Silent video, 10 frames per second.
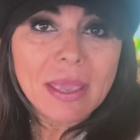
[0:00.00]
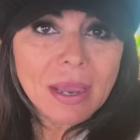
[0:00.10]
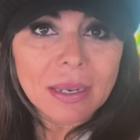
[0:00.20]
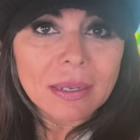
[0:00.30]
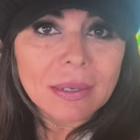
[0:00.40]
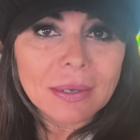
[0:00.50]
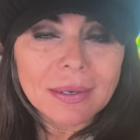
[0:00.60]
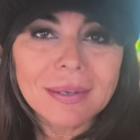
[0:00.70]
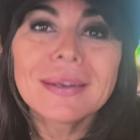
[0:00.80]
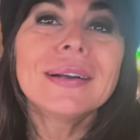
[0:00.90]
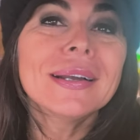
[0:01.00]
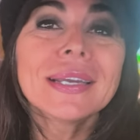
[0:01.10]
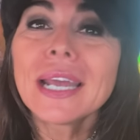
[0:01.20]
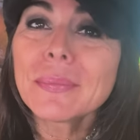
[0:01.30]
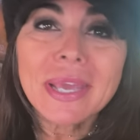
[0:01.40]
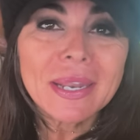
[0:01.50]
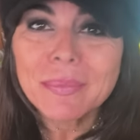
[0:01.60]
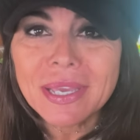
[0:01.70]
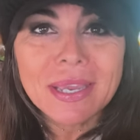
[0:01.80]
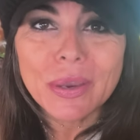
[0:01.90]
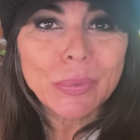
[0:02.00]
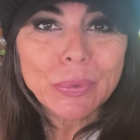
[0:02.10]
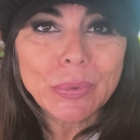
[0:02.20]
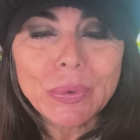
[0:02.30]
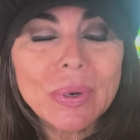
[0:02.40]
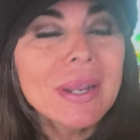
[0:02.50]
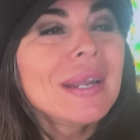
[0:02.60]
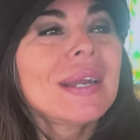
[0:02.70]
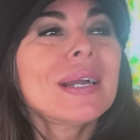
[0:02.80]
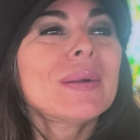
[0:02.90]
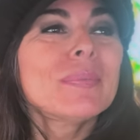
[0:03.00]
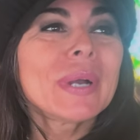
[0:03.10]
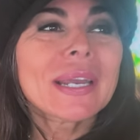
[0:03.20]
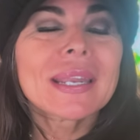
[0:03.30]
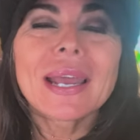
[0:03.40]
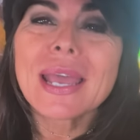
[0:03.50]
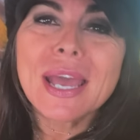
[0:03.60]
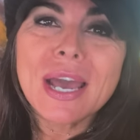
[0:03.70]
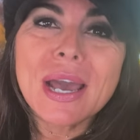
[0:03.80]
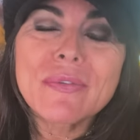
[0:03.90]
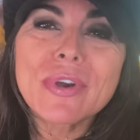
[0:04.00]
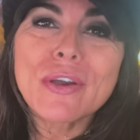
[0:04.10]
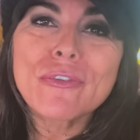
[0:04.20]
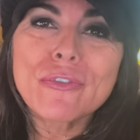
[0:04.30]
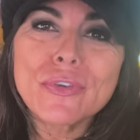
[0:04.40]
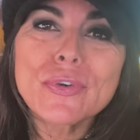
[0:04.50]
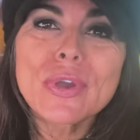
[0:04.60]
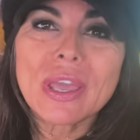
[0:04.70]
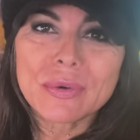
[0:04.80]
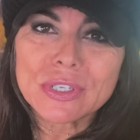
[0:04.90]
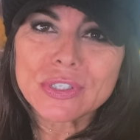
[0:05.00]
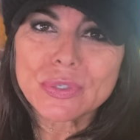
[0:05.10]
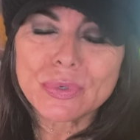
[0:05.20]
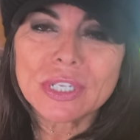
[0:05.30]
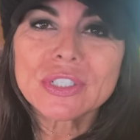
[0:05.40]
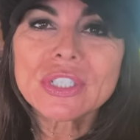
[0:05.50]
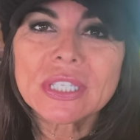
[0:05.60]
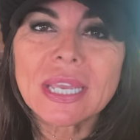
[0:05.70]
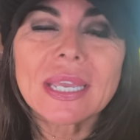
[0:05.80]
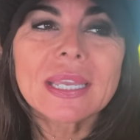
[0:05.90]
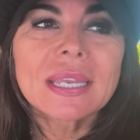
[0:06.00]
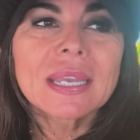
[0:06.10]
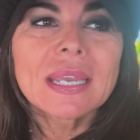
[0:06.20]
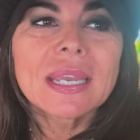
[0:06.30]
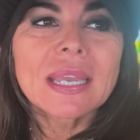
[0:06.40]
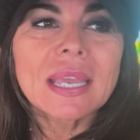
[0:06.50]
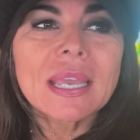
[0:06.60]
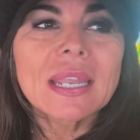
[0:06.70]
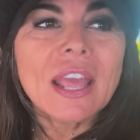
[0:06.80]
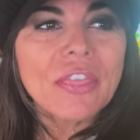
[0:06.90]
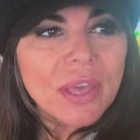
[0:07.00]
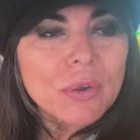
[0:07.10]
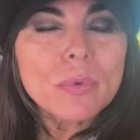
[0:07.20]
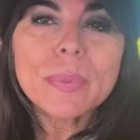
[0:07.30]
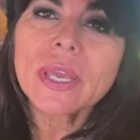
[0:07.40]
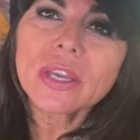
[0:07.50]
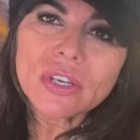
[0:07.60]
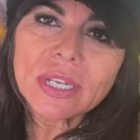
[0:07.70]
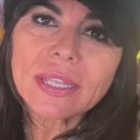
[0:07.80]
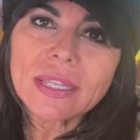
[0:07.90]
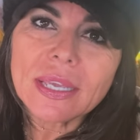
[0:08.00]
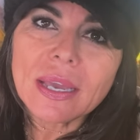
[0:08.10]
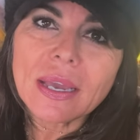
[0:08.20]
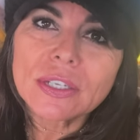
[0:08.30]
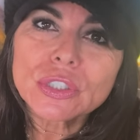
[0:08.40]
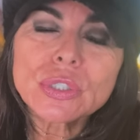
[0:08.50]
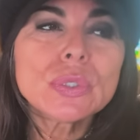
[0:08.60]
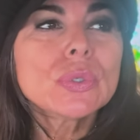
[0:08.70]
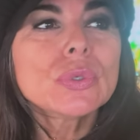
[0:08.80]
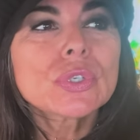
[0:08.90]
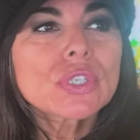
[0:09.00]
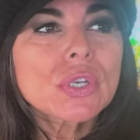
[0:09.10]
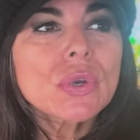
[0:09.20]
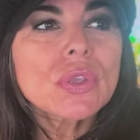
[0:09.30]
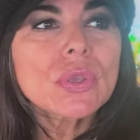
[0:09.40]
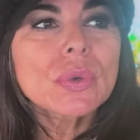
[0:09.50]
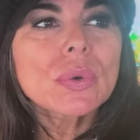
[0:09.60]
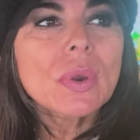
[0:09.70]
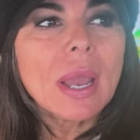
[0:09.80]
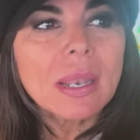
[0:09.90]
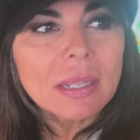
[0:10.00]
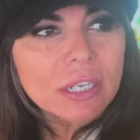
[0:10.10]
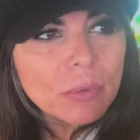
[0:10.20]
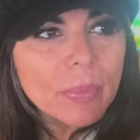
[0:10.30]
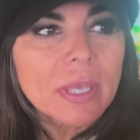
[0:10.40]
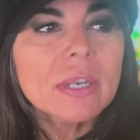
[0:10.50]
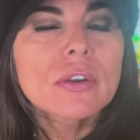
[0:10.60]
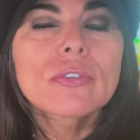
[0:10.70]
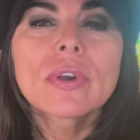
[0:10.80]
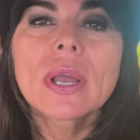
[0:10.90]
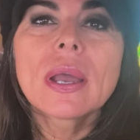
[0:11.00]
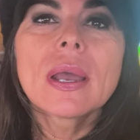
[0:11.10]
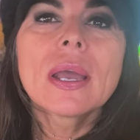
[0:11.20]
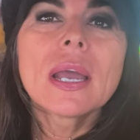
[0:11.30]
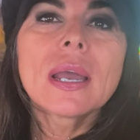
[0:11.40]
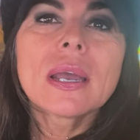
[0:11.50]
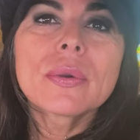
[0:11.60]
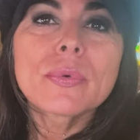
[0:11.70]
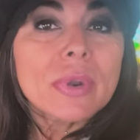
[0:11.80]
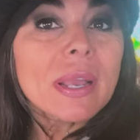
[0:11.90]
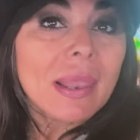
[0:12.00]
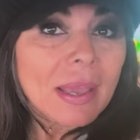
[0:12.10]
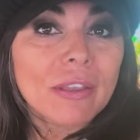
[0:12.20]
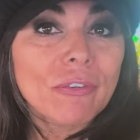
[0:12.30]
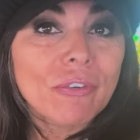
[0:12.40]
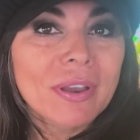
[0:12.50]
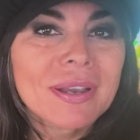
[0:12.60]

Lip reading: young and I'm not a makeup guru, but I have a few errands to run today. And I thought it would be a good idea to show you a little bit of real life